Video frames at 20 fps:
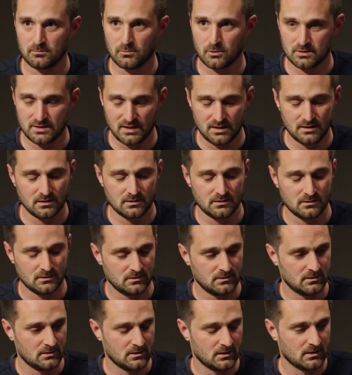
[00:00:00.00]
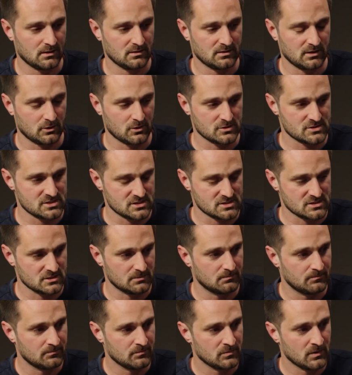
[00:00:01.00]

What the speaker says: more data than our system.